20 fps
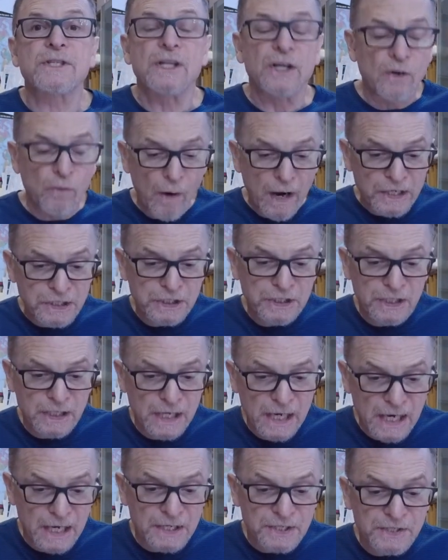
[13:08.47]
The question
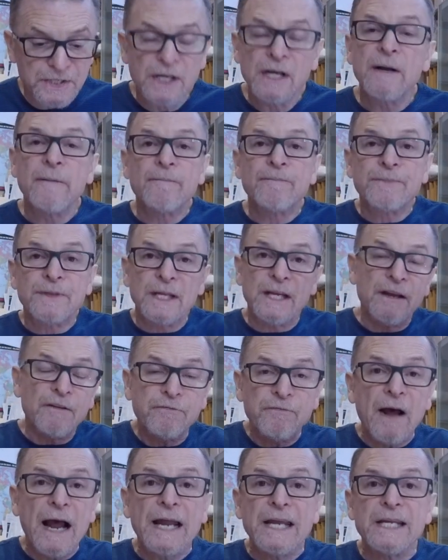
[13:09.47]
is,
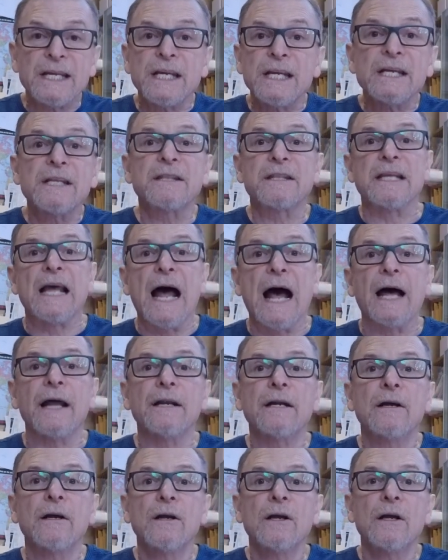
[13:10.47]
if I eat
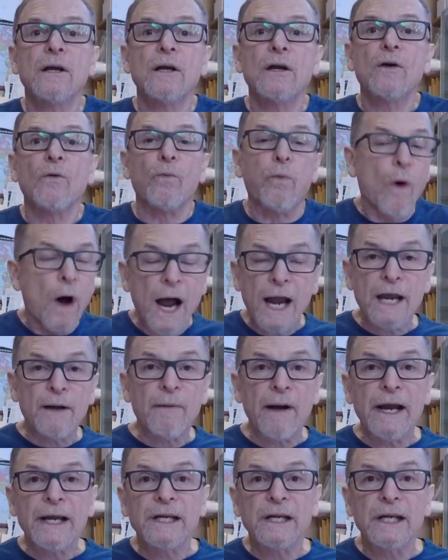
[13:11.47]
that, why am
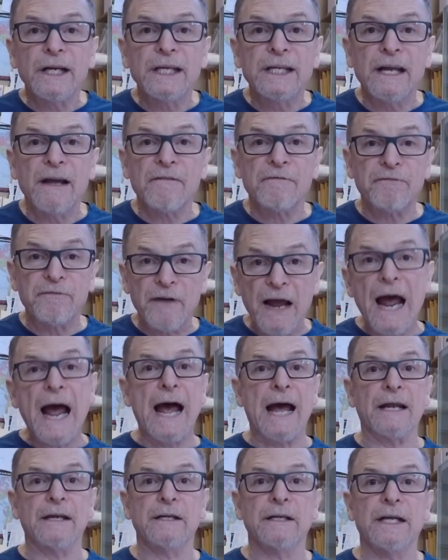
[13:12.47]
I going to get
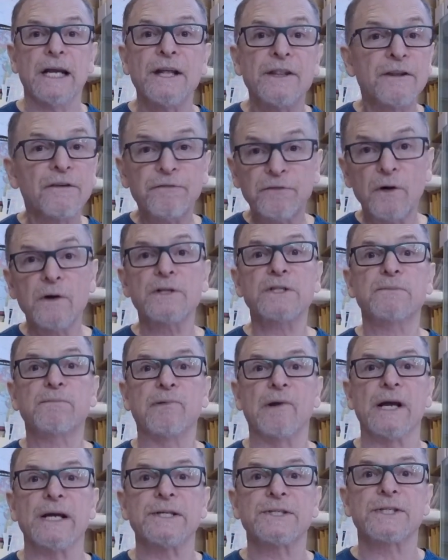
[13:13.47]
fat in the first
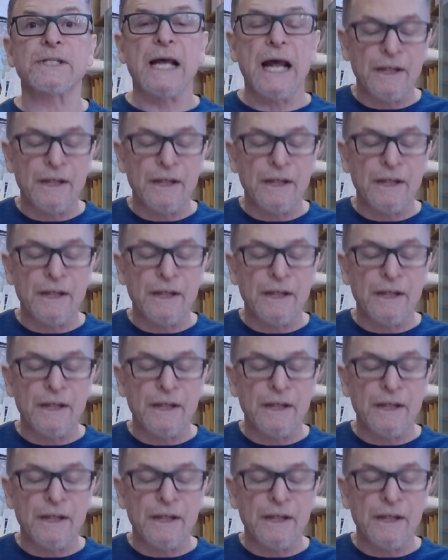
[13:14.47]
place?